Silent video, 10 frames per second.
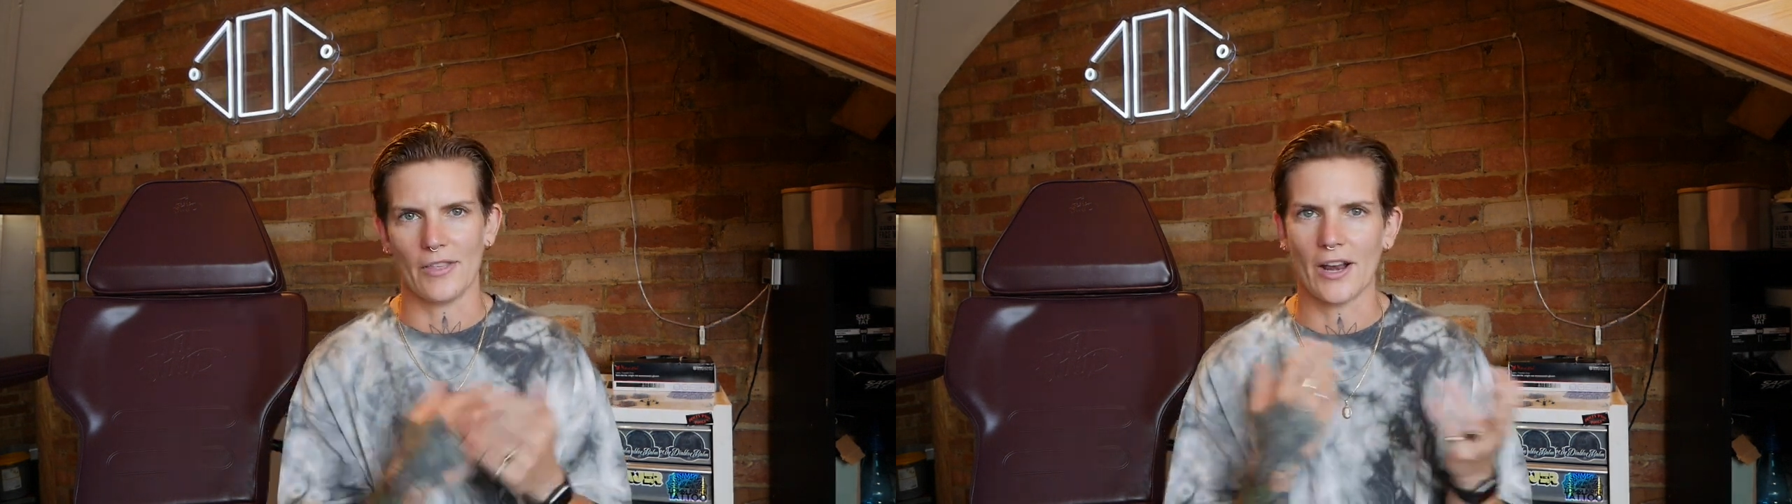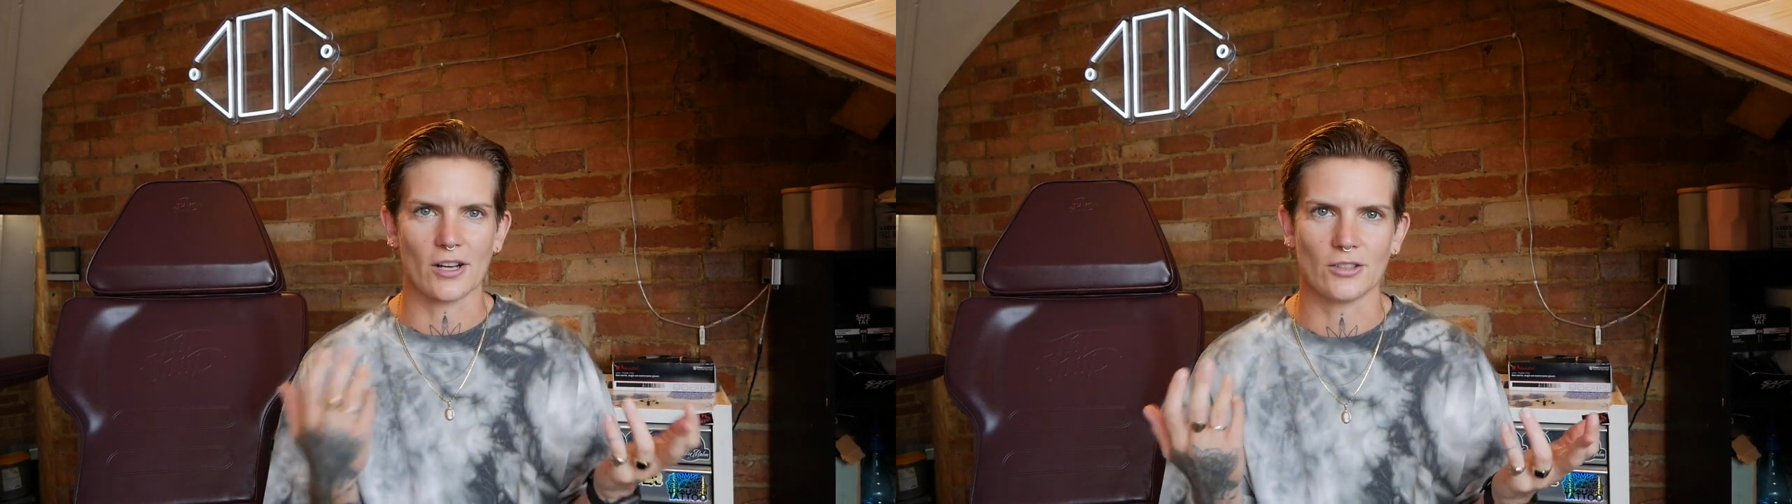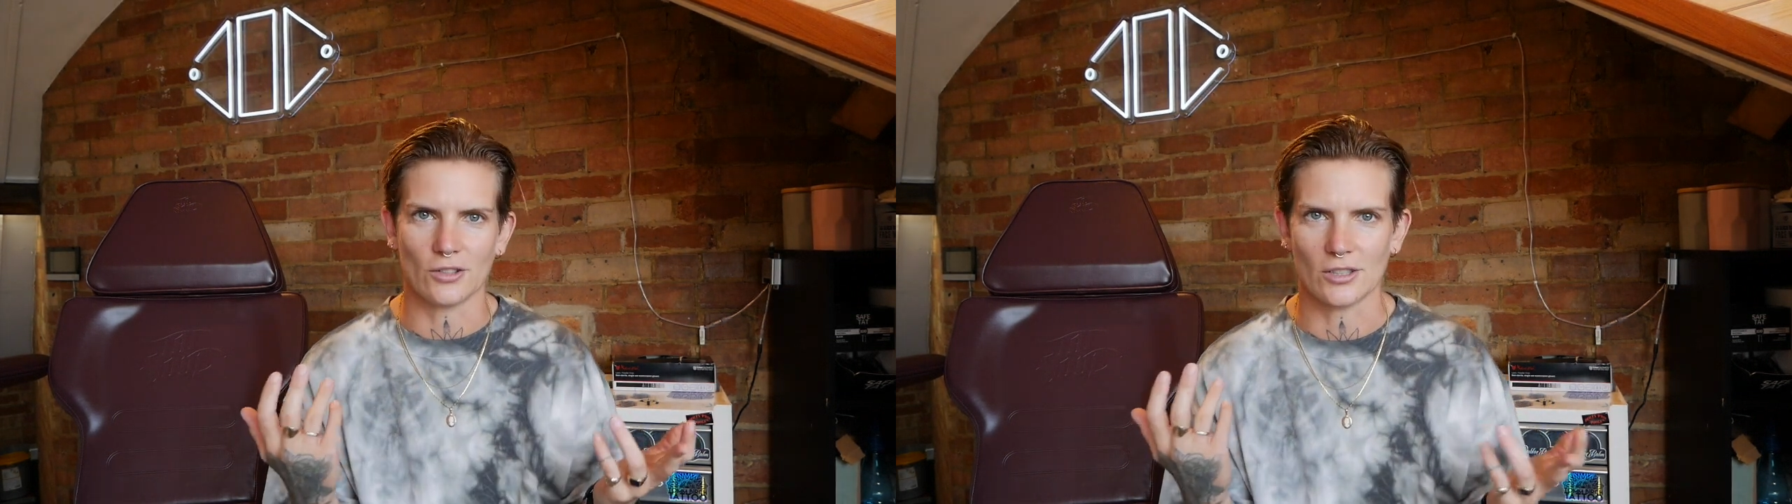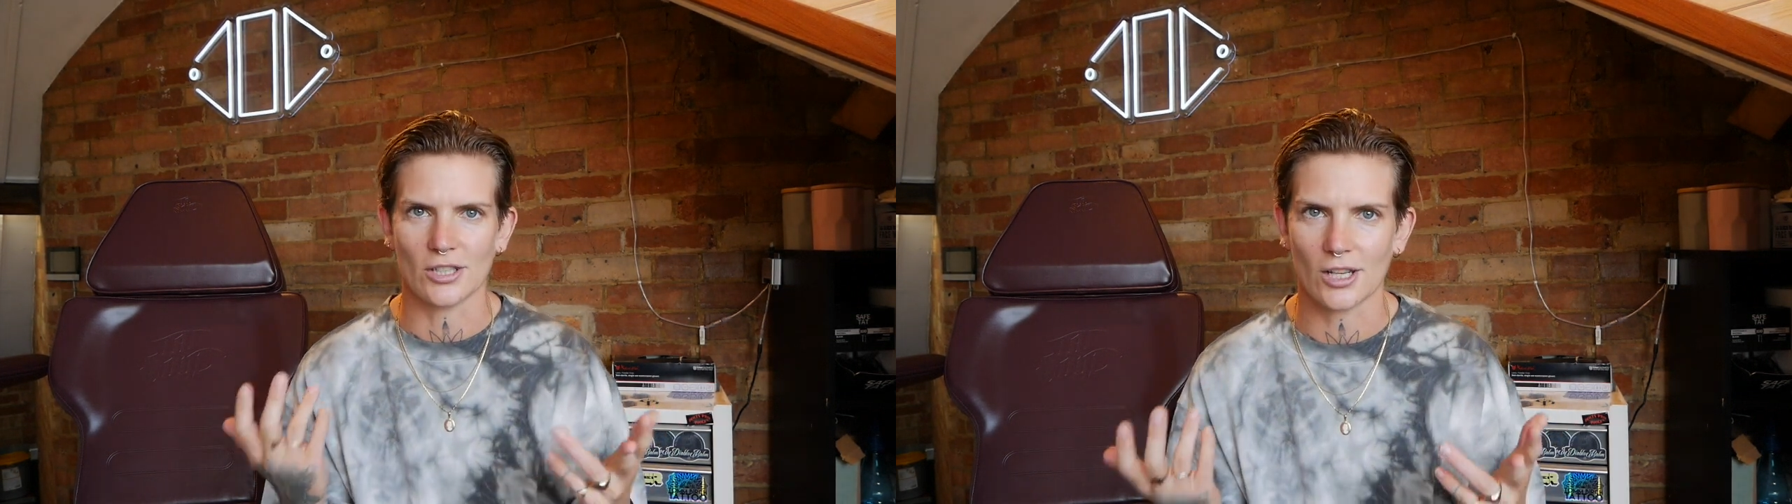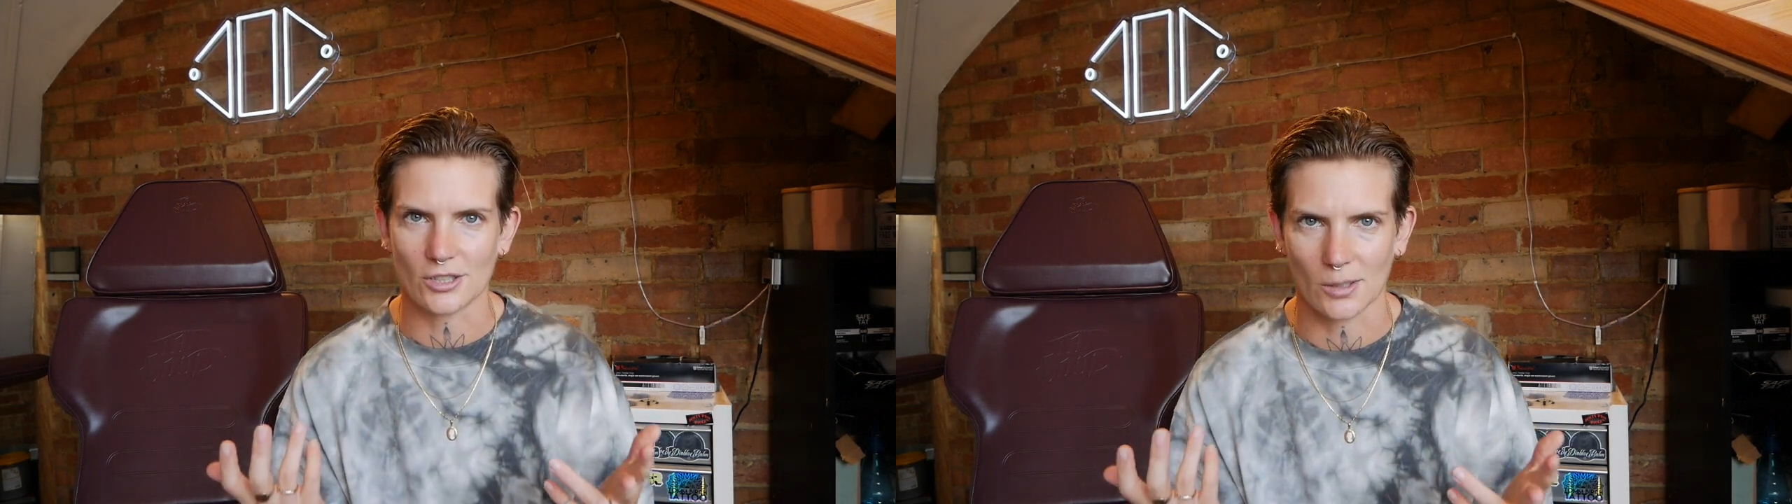Then I can do your
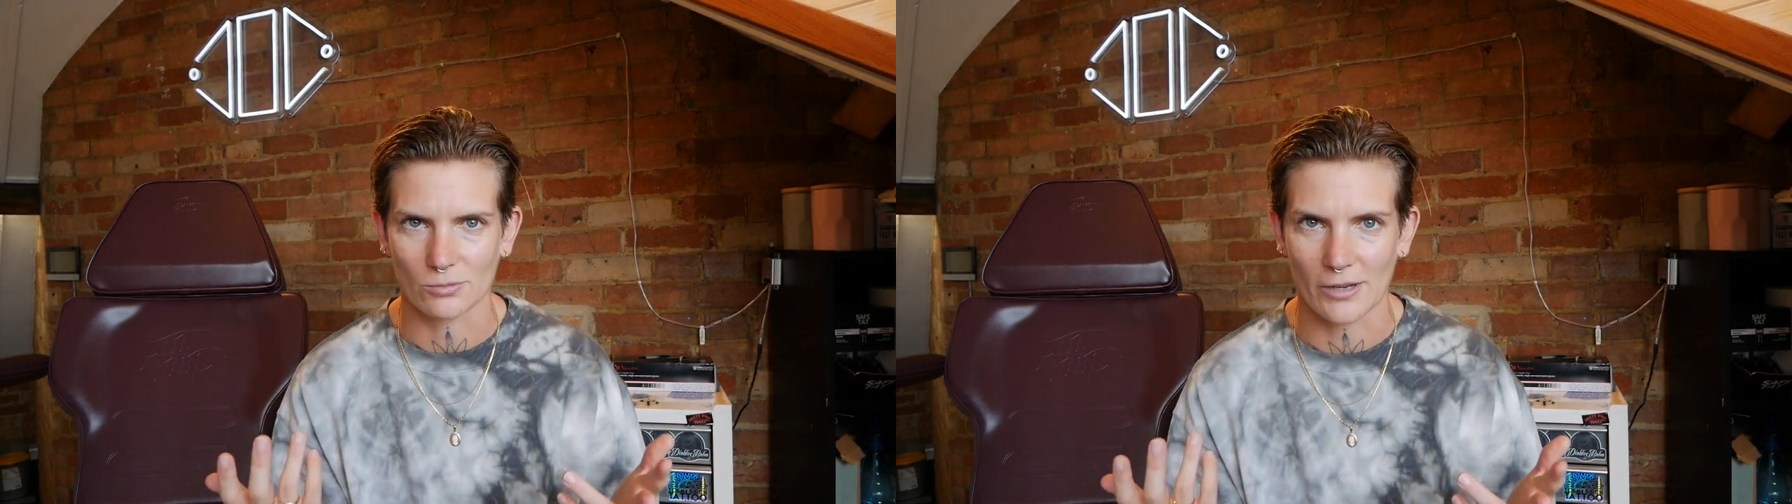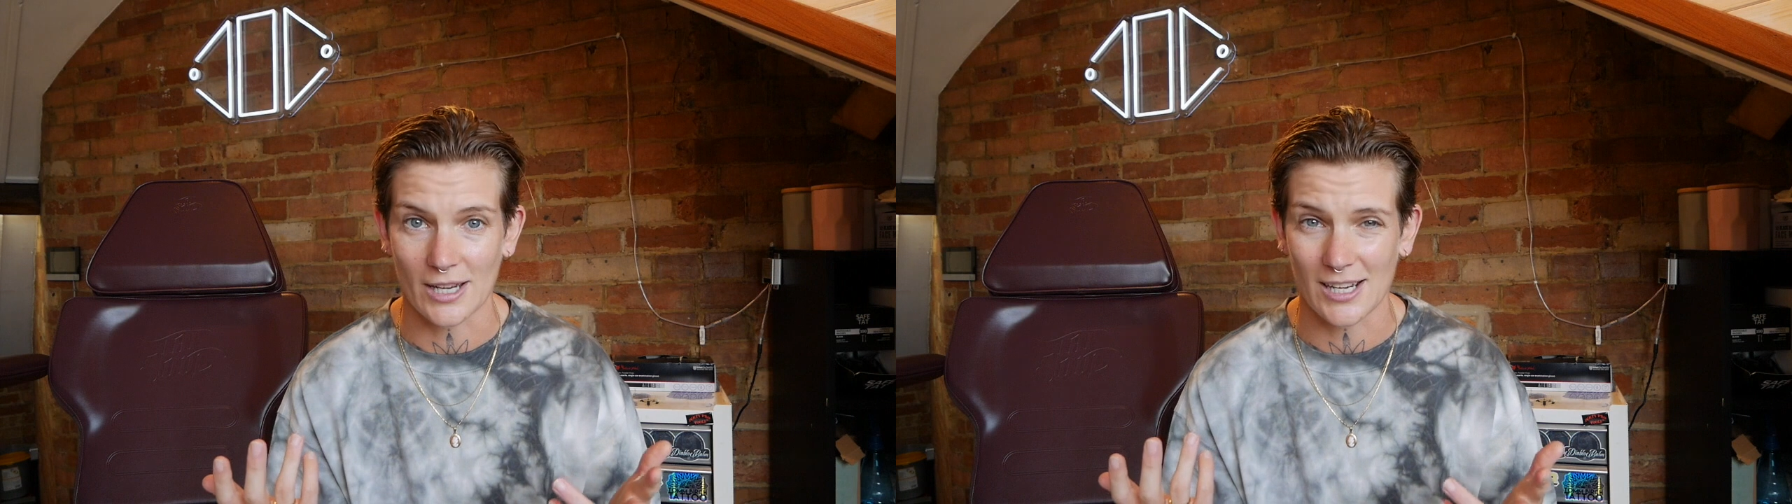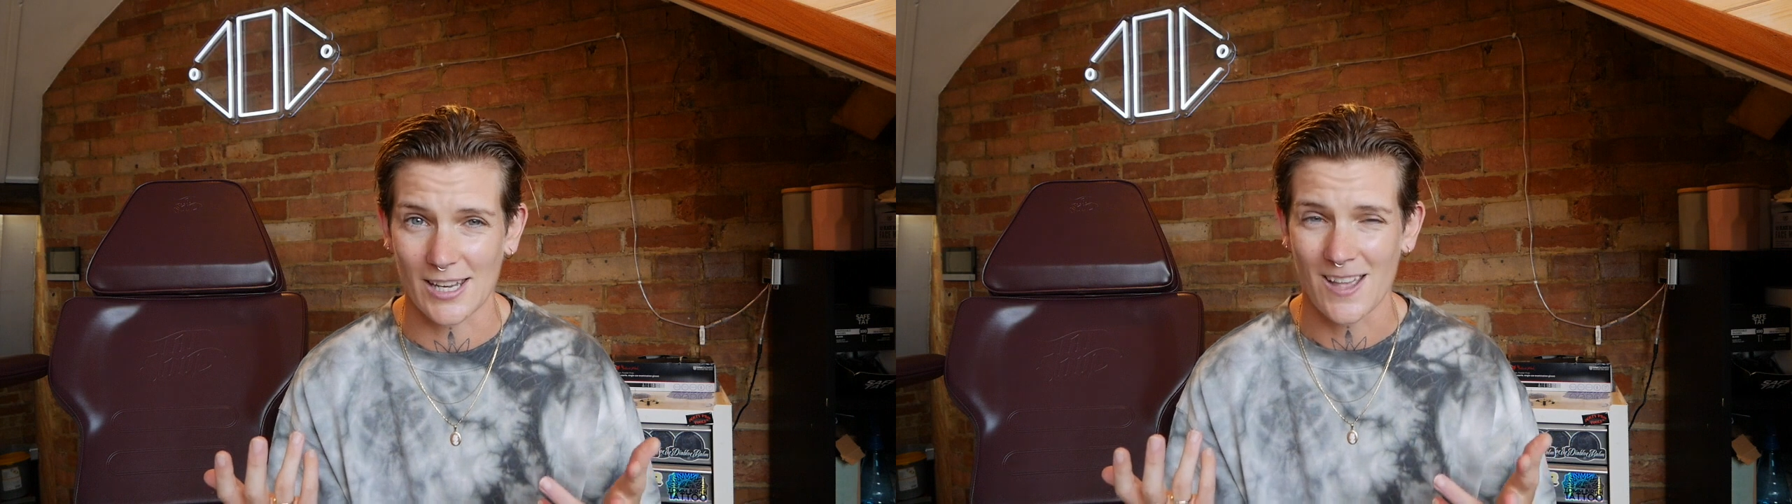touch-ups regularly.